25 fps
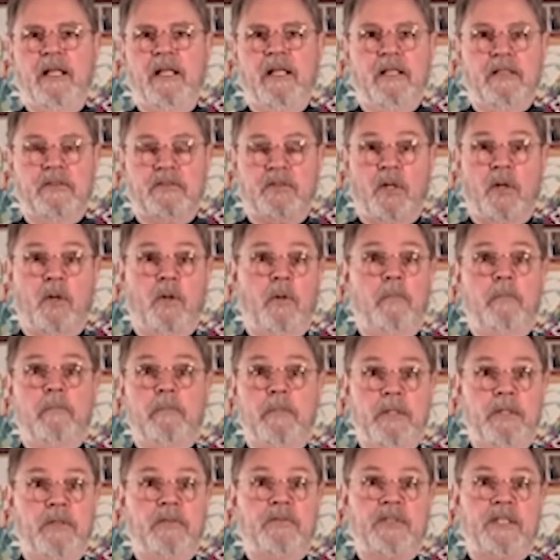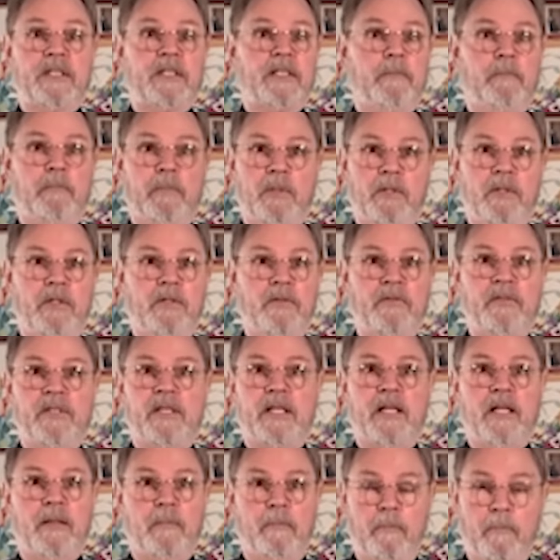So music moved
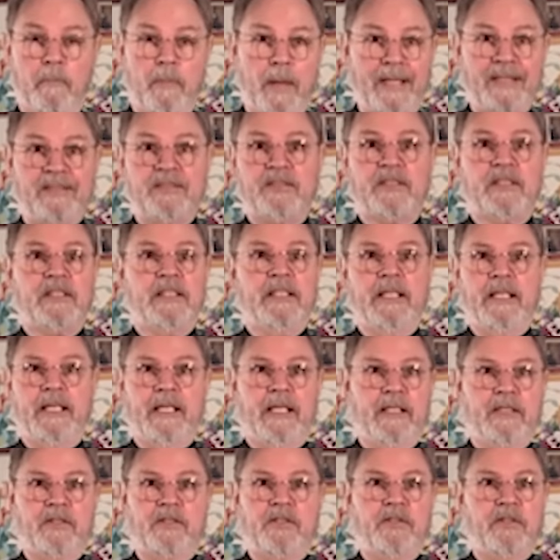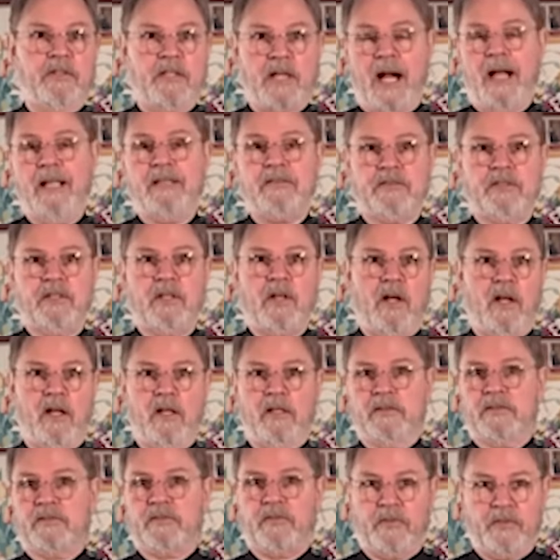basically into concert
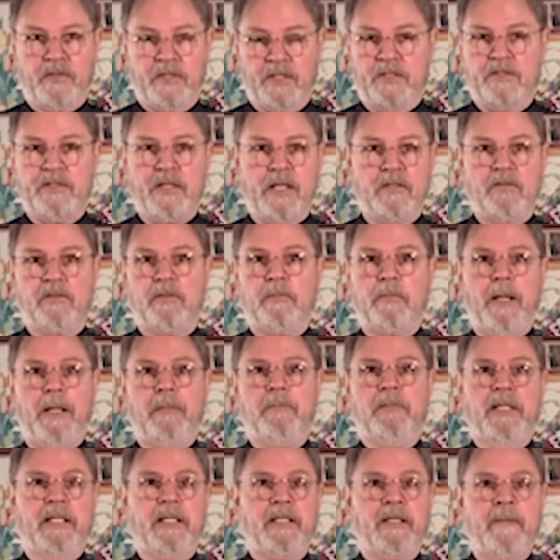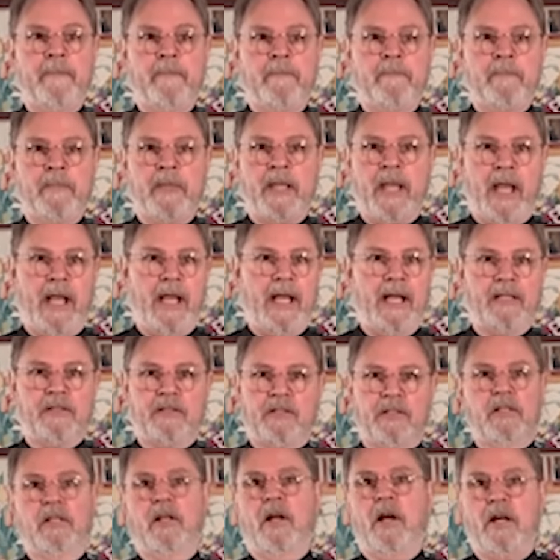halls for the general public. And
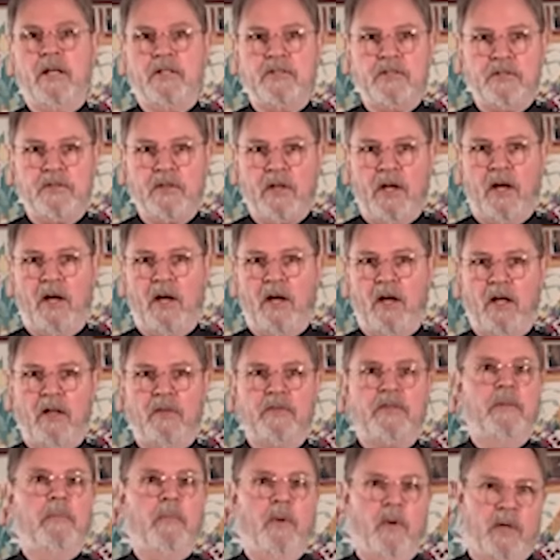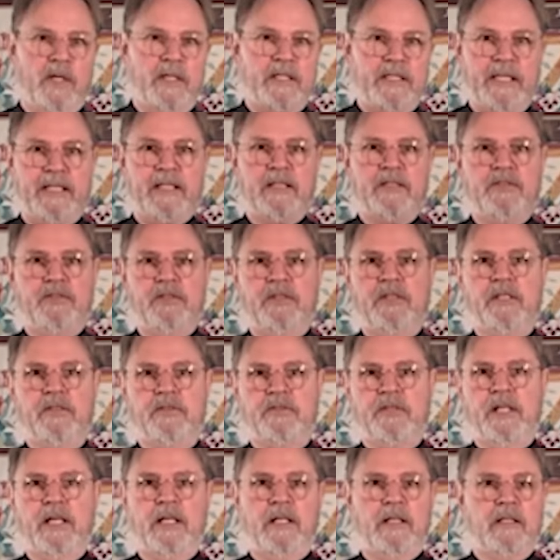the larger the hall, the more tickets you can
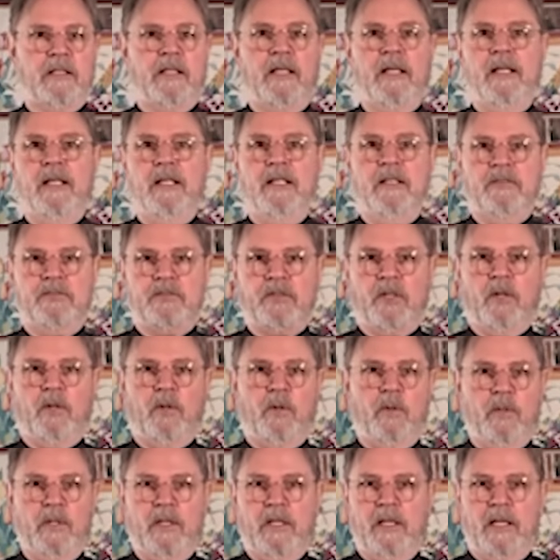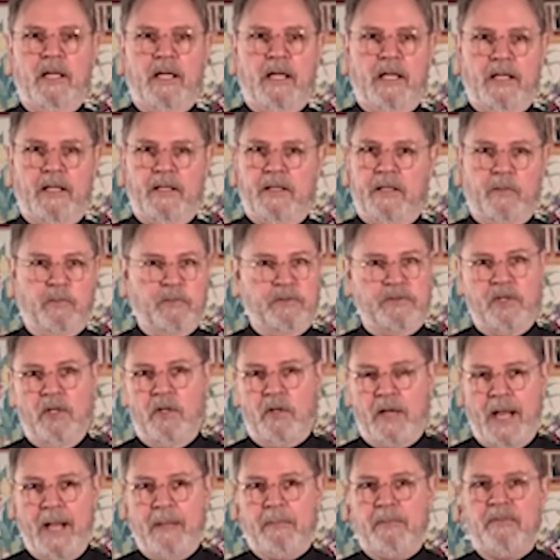sell. So there was
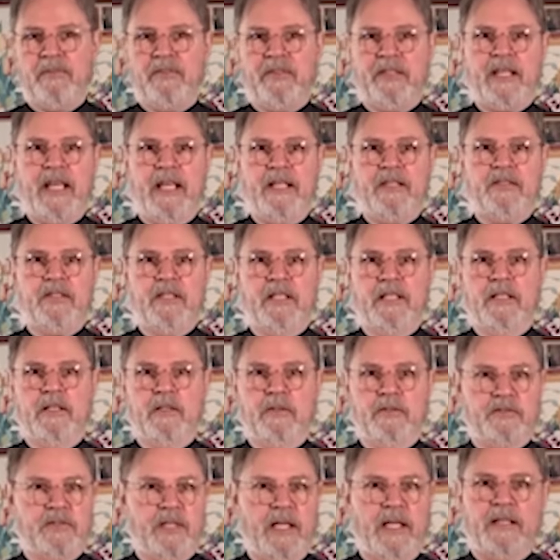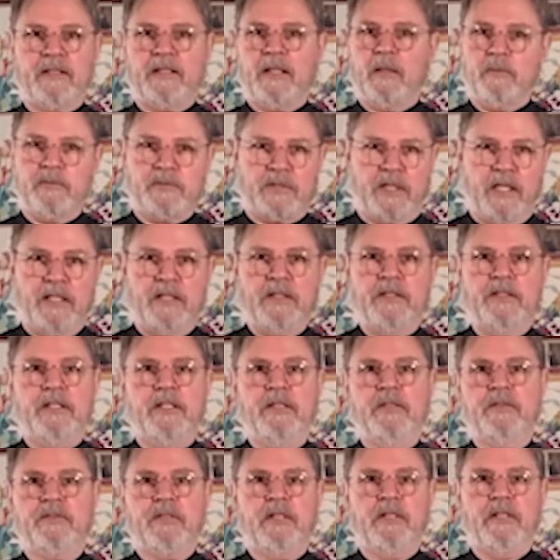no amplification in those days. That was 100
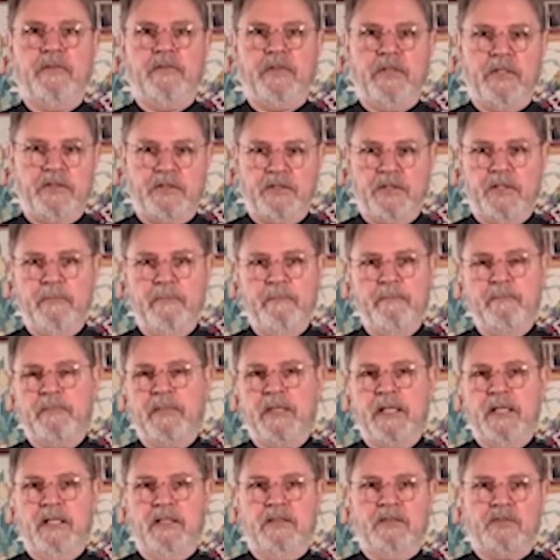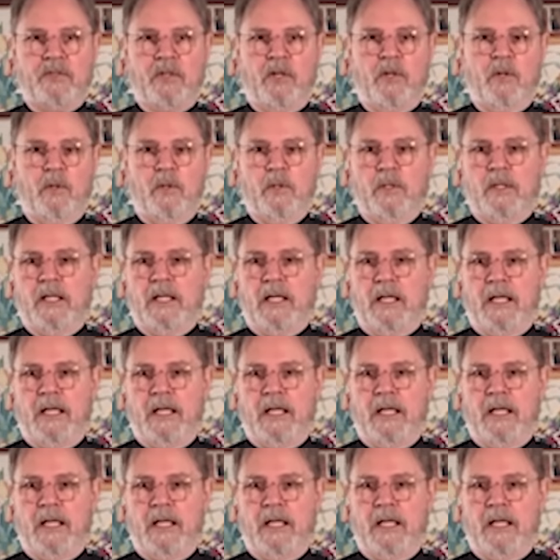years in the future. So